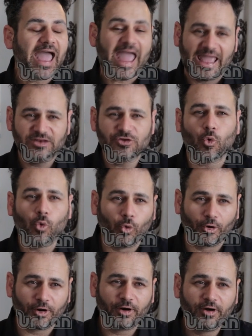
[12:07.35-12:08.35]
and
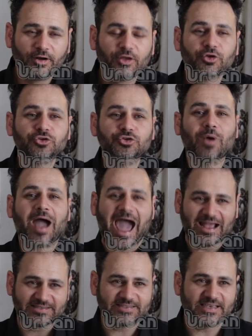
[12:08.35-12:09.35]
or you
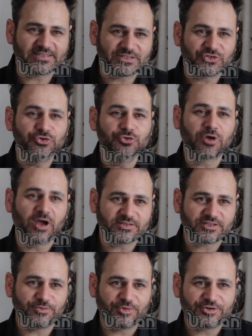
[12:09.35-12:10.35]
access new
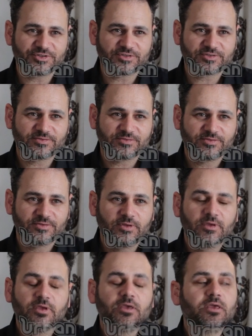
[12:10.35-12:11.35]
customers
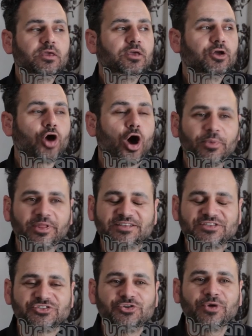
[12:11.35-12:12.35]
common
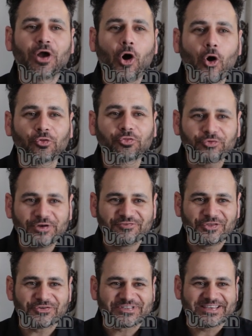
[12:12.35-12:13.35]
lands is doing all three of
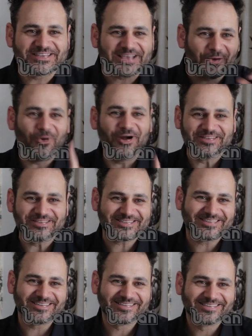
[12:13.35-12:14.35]
those things at
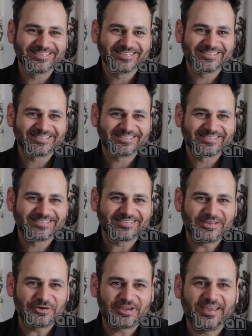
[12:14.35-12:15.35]
once
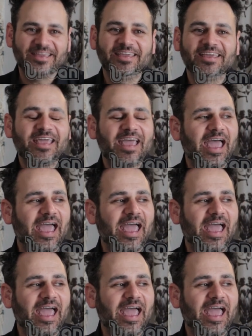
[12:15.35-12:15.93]
okay yeah.